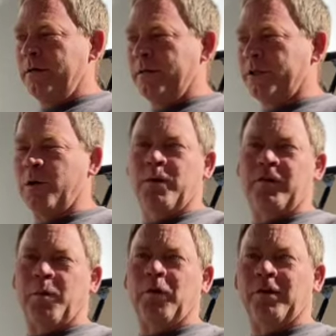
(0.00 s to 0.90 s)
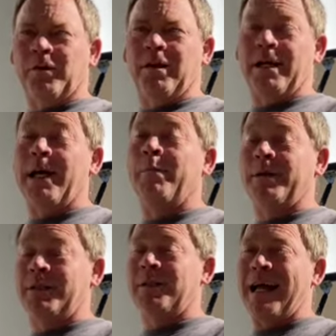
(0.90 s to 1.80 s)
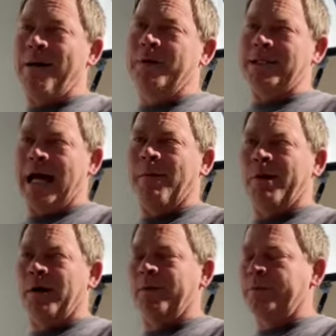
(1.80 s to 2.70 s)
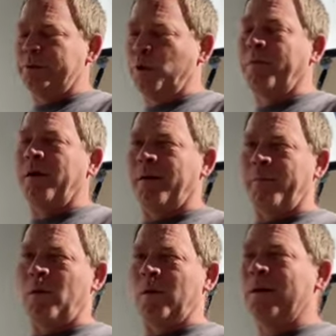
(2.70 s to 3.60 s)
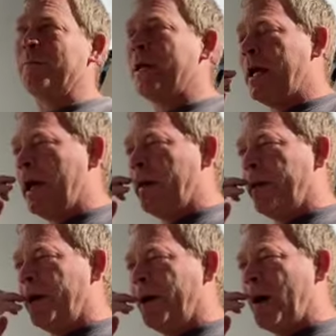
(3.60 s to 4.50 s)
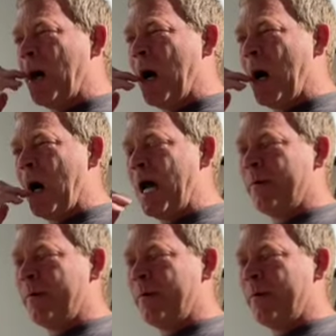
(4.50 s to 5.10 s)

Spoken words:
show you what it's supposed to look like, how much I burn it, but you can burn it more. And then I'll